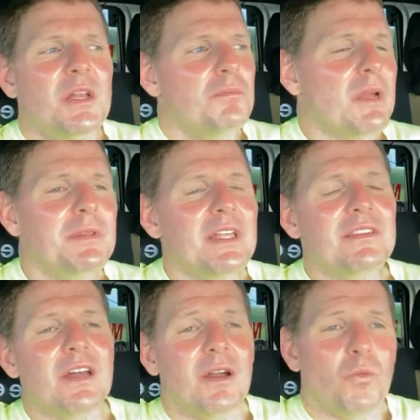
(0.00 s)
Maybe
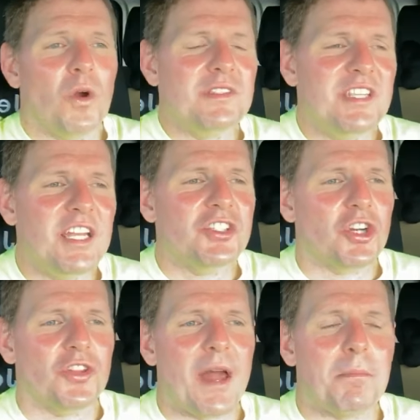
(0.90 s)
that one
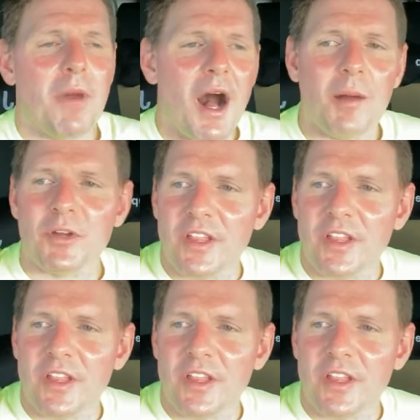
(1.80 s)
teacher or that mom or